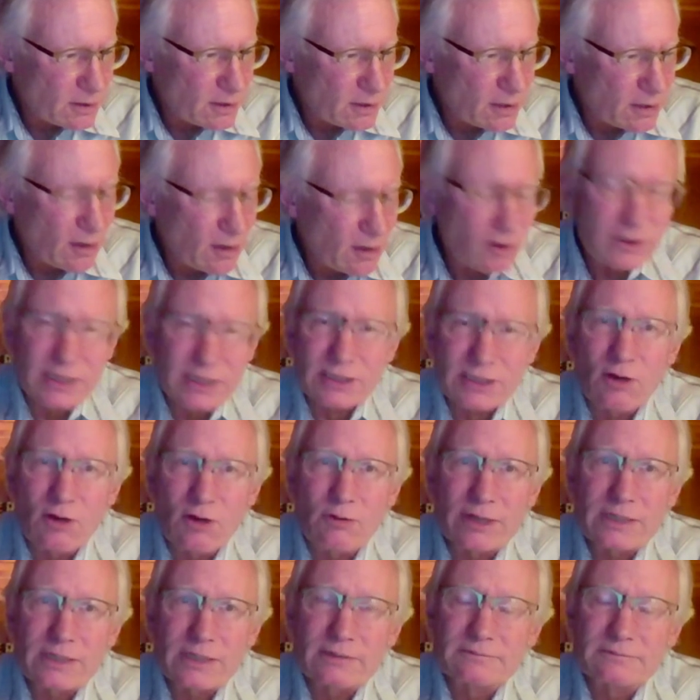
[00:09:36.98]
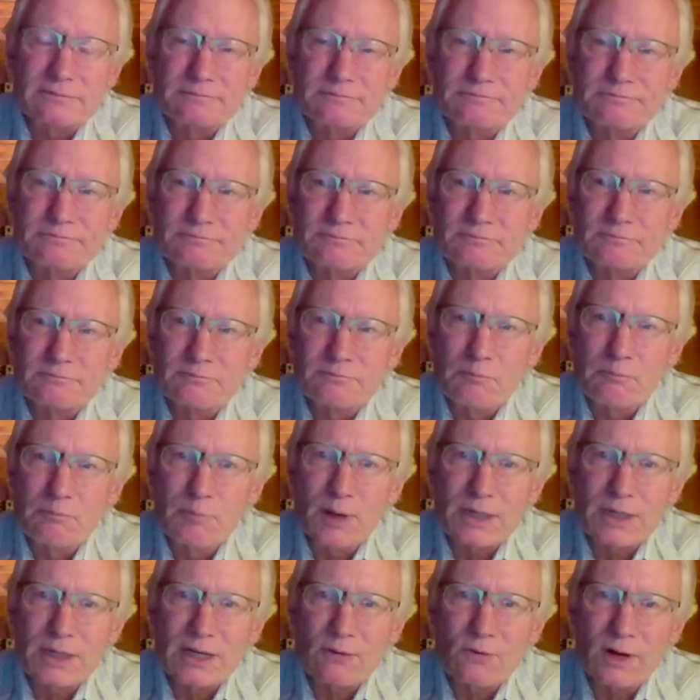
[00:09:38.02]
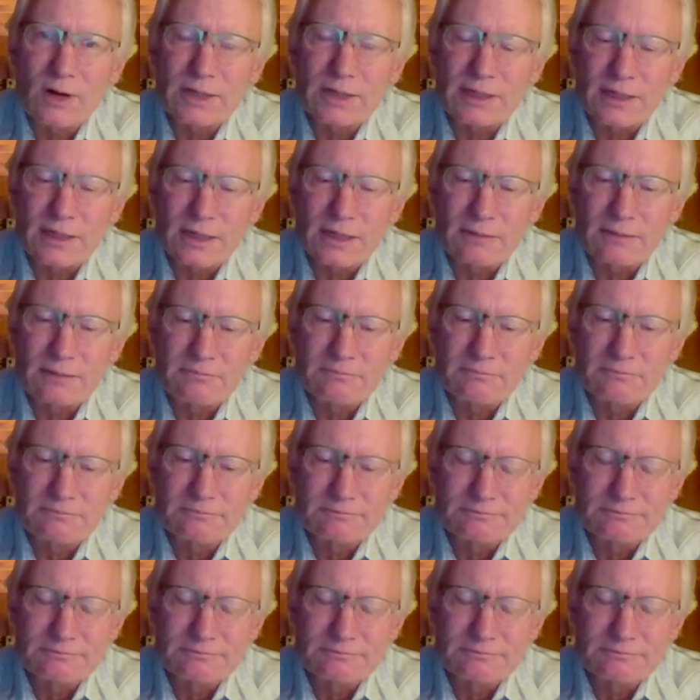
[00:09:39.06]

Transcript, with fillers: I'll get going, but I want to um,